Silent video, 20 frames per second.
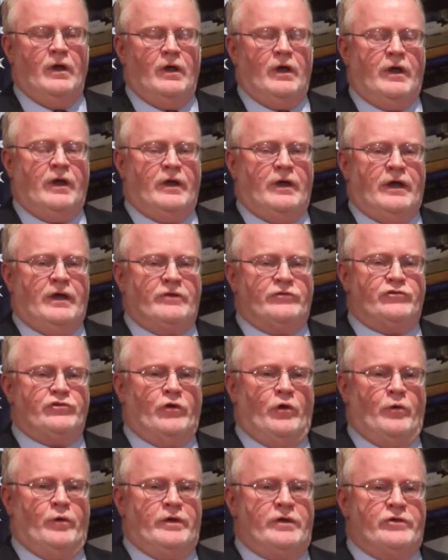Uh, and
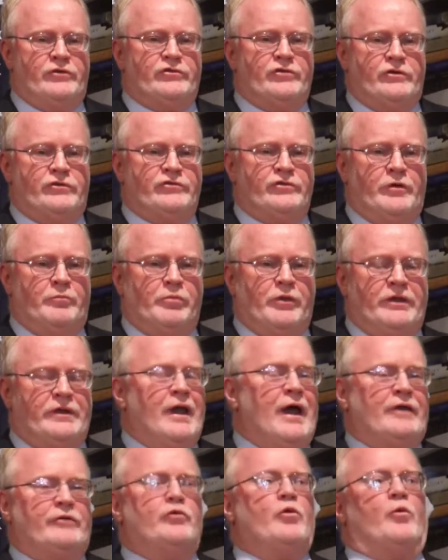so it is uh, simply
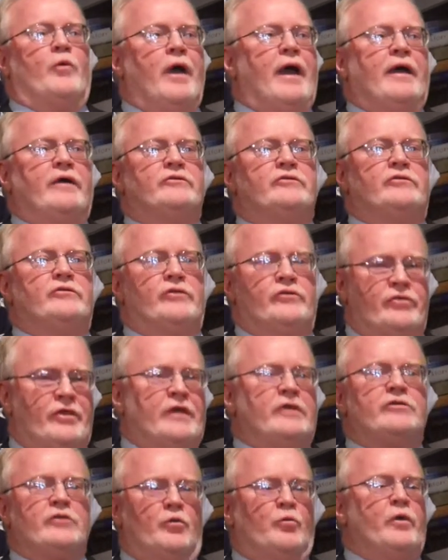not correct to
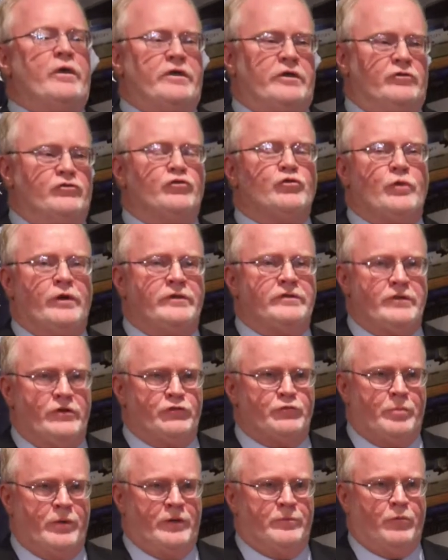think that we can treat
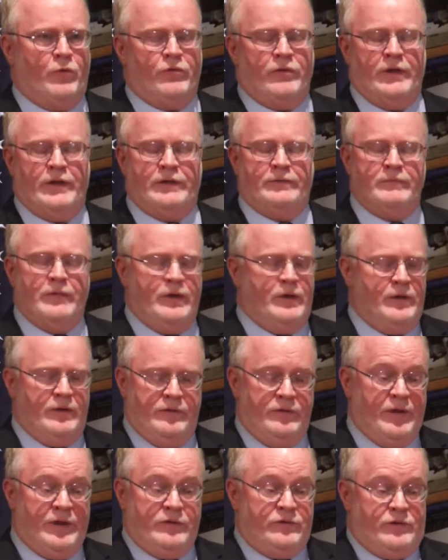these people. They,
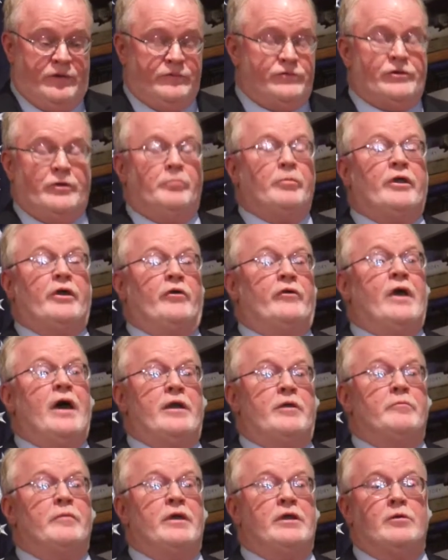they simply are
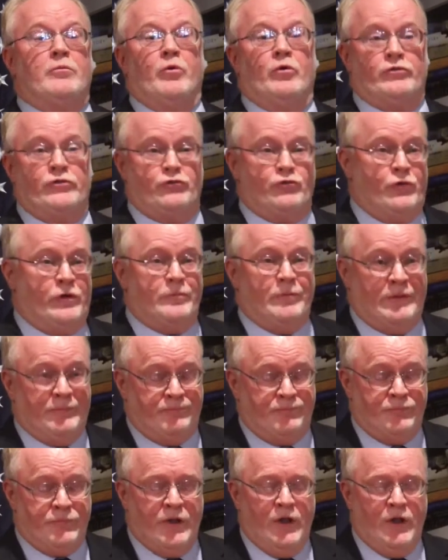not amenable to treatment.